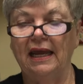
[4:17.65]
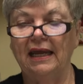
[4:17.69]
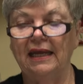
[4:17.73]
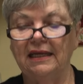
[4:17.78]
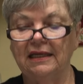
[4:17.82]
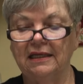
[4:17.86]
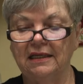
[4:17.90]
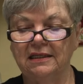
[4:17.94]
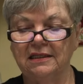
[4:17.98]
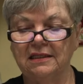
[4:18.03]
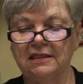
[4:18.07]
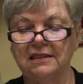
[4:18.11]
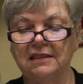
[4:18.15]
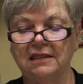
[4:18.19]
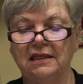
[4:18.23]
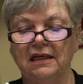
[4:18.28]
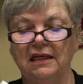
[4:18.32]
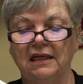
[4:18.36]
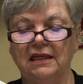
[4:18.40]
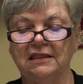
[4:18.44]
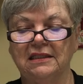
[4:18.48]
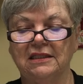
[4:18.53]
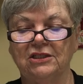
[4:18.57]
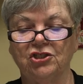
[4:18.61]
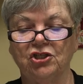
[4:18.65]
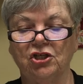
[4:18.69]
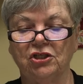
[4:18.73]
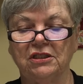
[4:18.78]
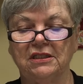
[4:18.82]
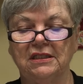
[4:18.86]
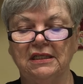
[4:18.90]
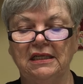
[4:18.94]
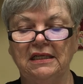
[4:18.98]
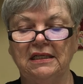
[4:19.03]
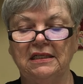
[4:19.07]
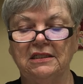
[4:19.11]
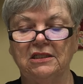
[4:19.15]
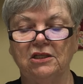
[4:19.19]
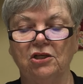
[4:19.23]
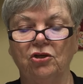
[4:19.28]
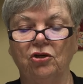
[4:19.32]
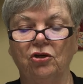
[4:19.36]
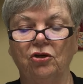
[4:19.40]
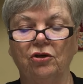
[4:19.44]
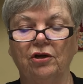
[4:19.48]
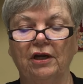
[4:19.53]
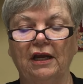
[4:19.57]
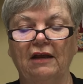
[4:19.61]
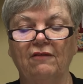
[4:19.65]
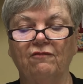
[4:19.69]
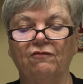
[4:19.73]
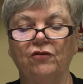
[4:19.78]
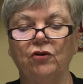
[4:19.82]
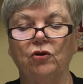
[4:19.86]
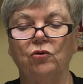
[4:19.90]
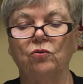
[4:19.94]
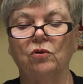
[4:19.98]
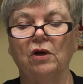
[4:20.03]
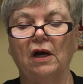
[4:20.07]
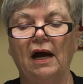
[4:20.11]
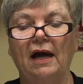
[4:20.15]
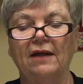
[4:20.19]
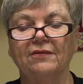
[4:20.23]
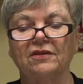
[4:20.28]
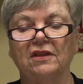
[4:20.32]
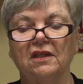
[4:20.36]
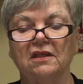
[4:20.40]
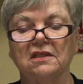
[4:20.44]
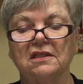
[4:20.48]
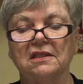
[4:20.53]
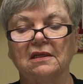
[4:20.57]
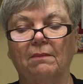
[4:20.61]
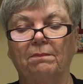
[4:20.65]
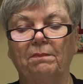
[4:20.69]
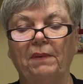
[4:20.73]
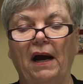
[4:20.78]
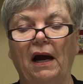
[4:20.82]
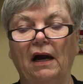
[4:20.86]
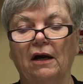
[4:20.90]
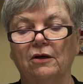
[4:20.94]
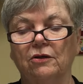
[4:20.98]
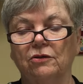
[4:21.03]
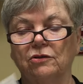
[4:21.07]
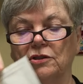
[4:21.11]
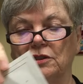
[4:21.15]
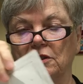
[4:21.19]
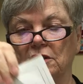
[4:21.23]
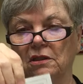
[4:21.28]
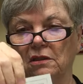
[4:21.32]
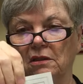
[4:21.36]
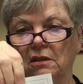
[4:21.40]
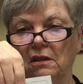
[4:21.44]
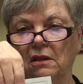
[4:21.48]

is it's just easier if you cut this apart.